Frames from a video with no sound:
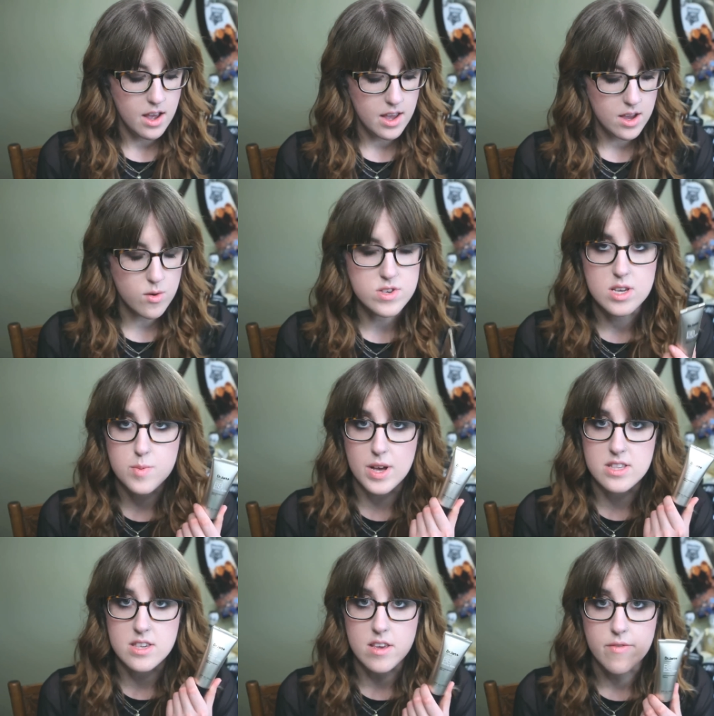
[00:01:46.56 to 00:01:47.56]
it was
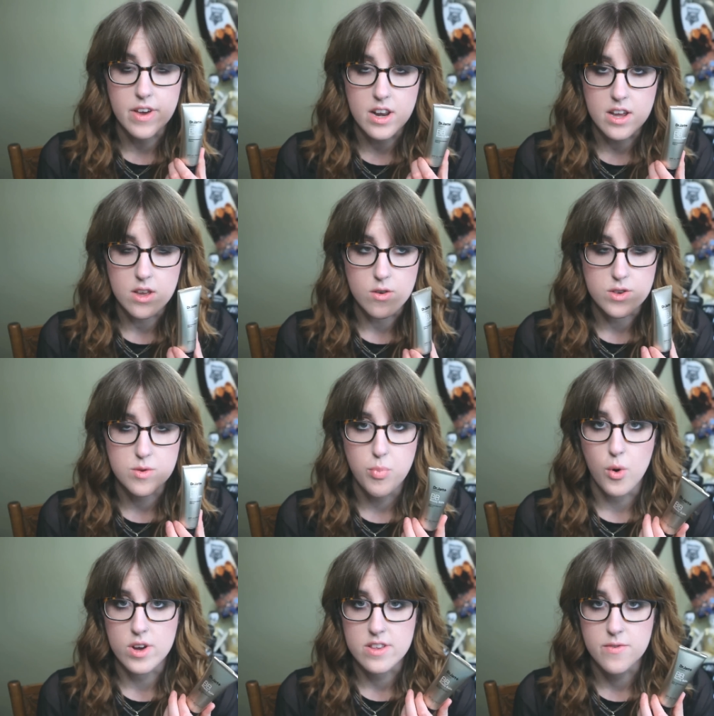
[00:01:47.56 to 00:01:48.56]
expensive and I used
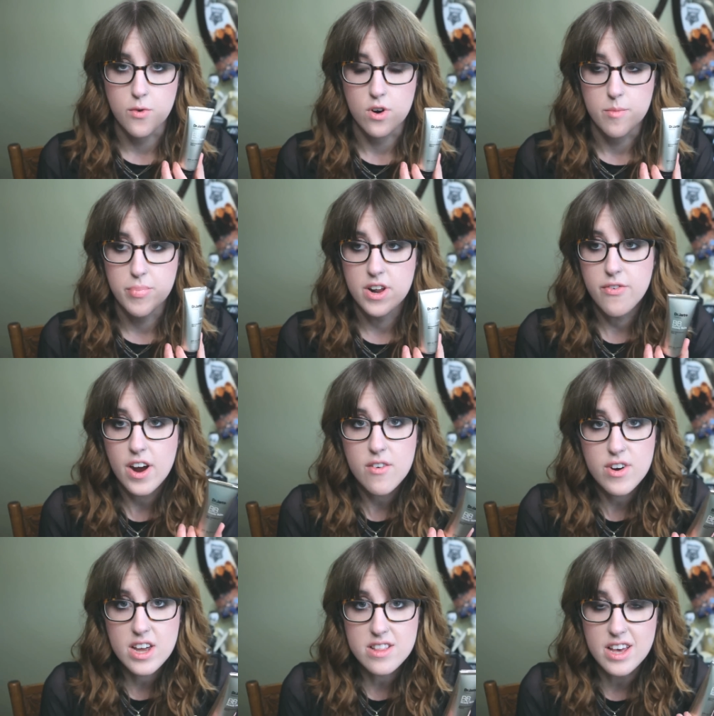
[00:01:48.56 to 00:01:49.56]
points for it. But if I
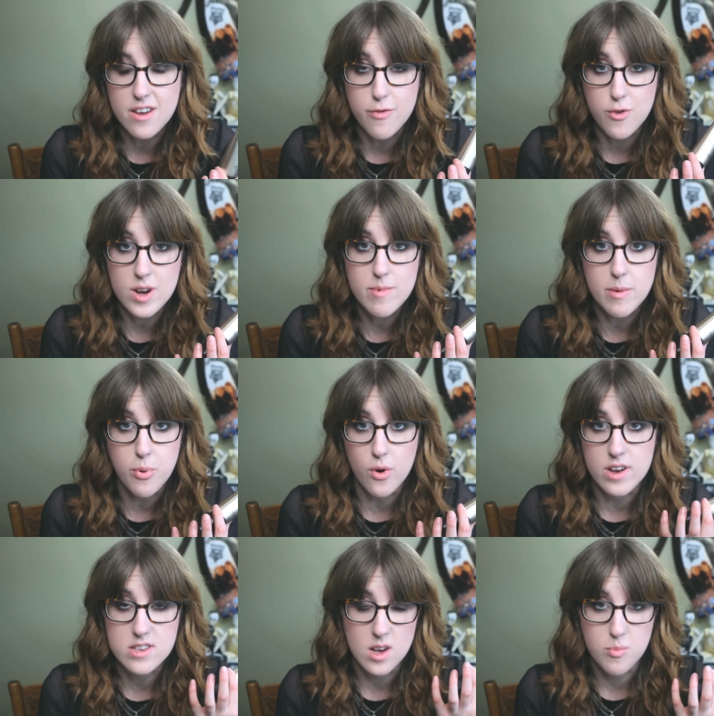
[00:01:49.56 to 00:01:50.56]
ever get like freebie
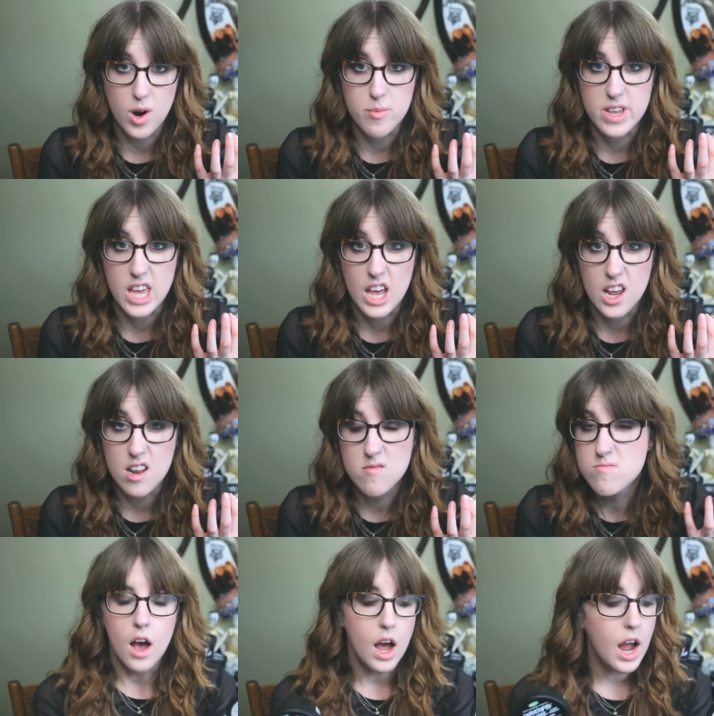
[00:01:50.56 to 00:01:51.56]
points, I'll probably get it.
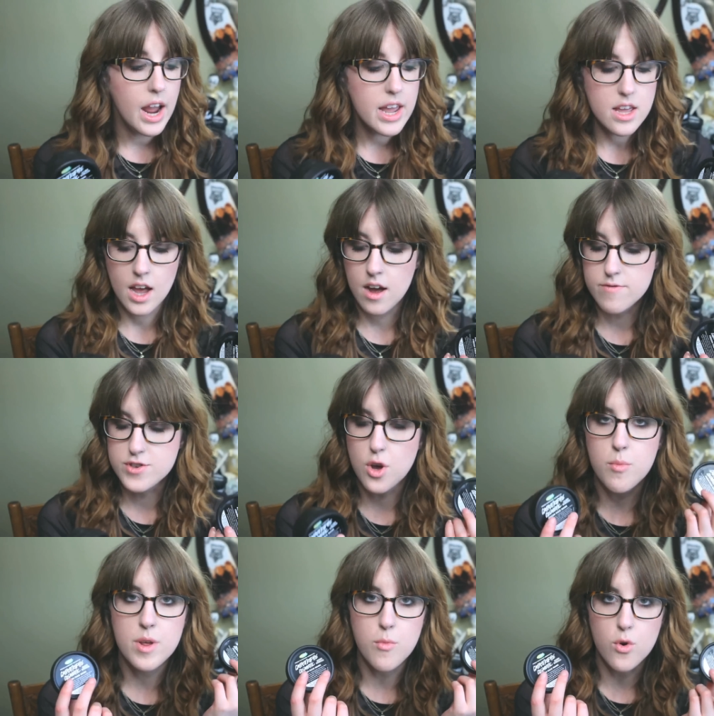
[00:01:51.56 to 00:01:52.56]
I have so
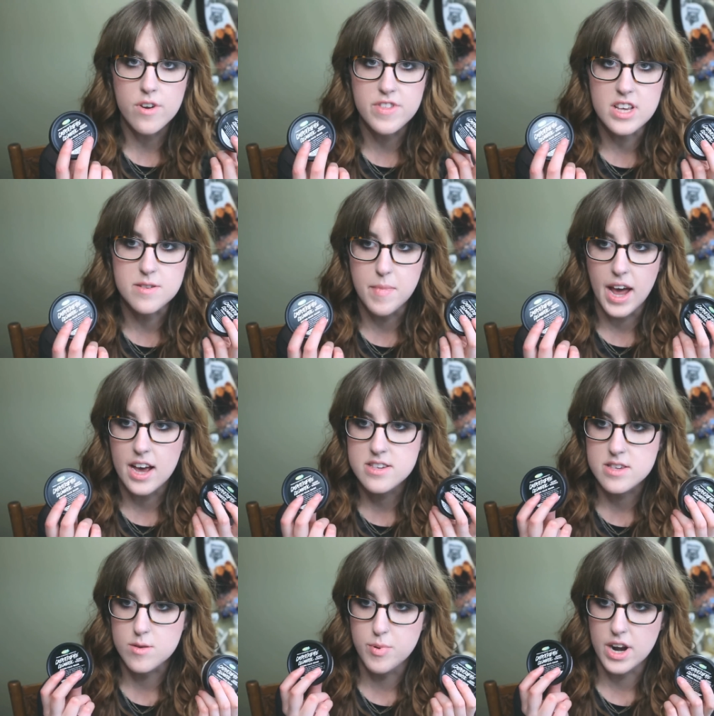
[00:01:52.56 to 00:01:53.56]
many more of these
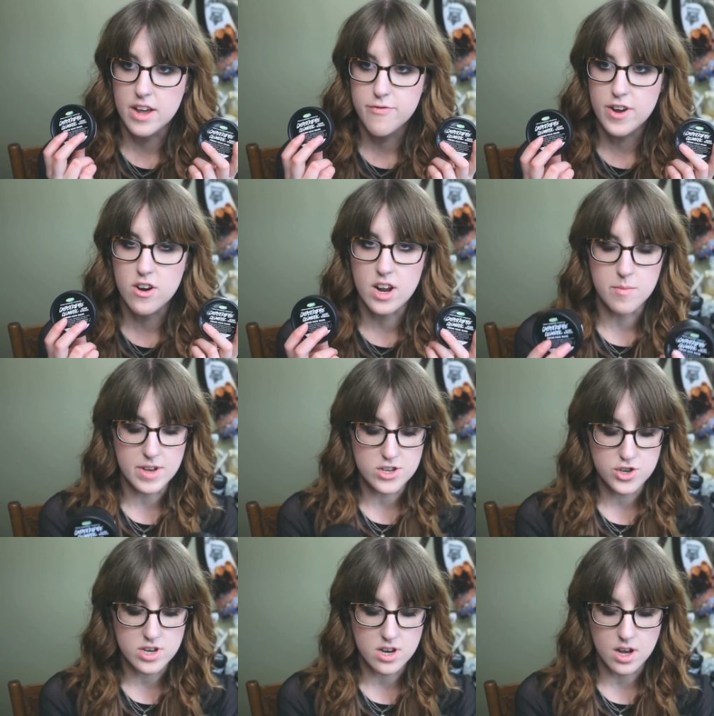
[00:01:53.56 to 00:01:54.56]
masks, but I figured I'd
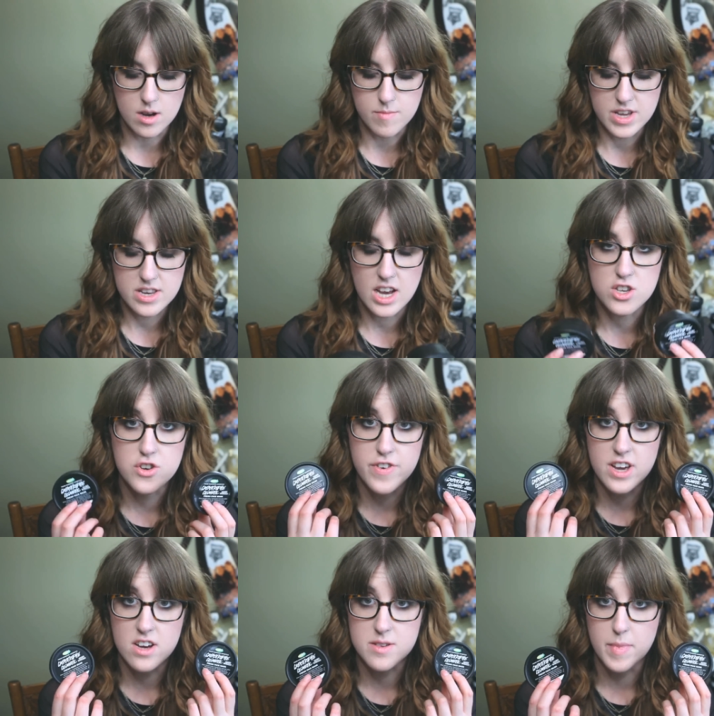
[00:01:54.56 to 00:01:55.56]
mention um, Catastrophe
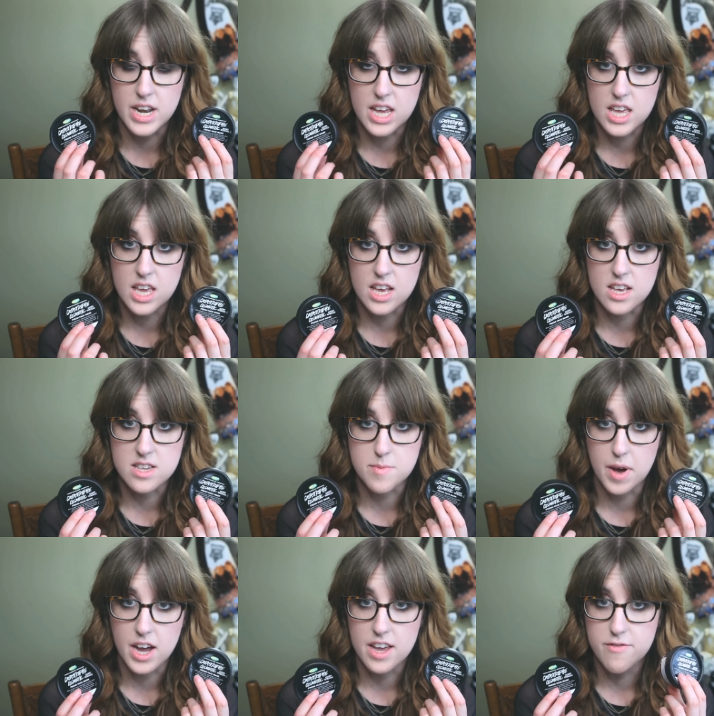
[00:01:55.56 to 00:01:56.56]
Cosmetic is
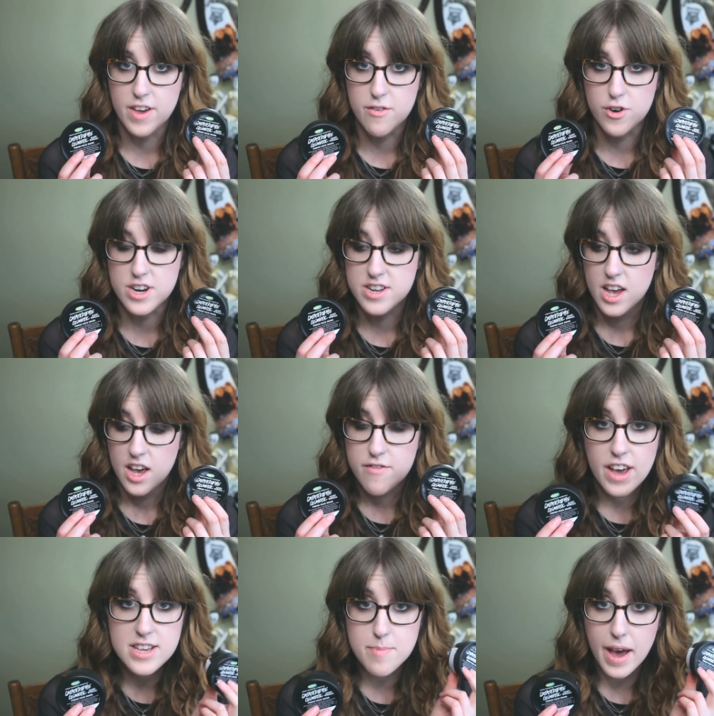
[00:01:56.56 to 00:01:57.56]
my favorite
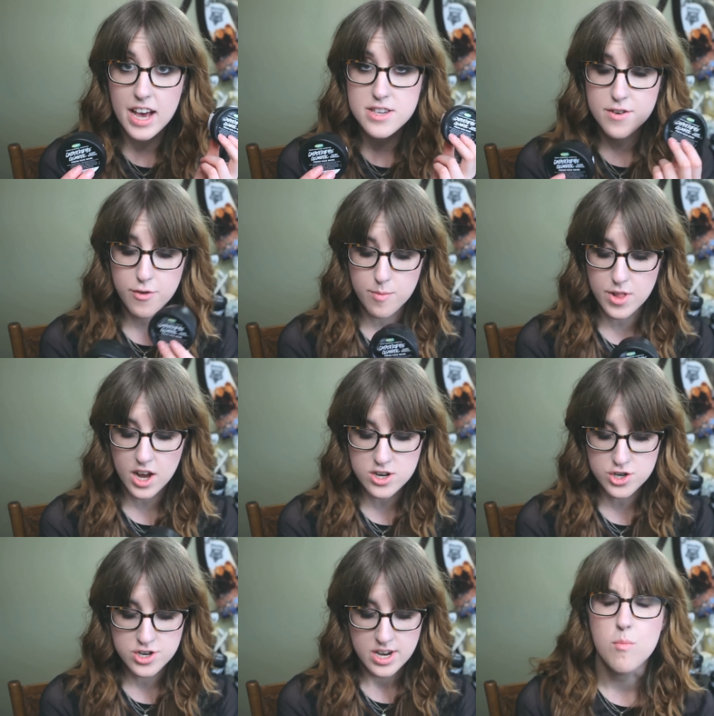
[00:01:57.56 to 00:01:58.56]
face mask from
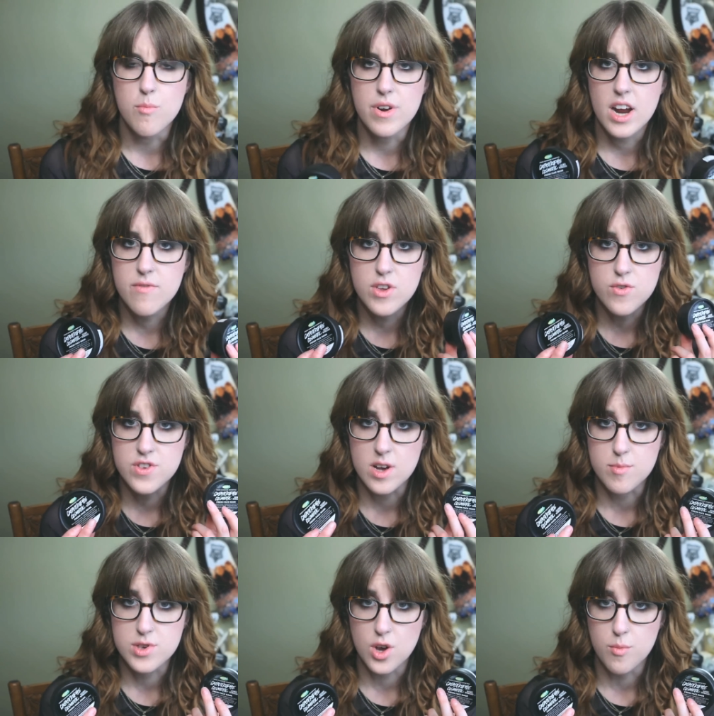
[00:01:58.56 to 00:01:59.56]
Lush, but I've used
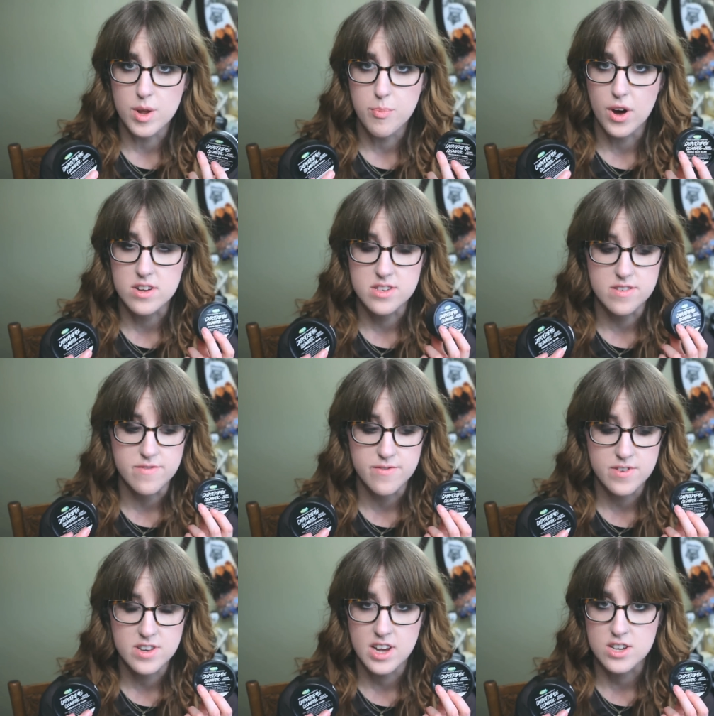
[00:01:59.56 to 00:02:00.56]
up so many pots of
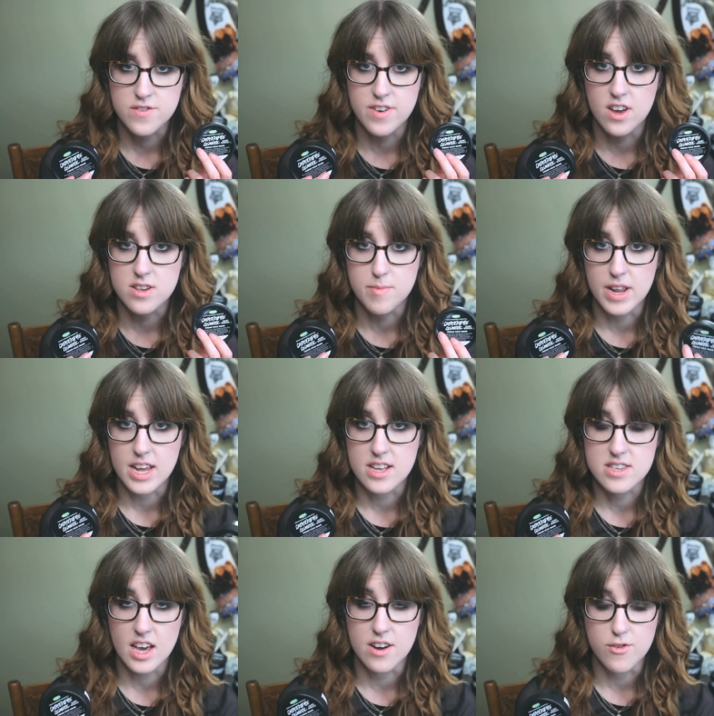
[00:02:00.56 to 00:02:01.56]
Catastrophe Cosmetic, it's kind of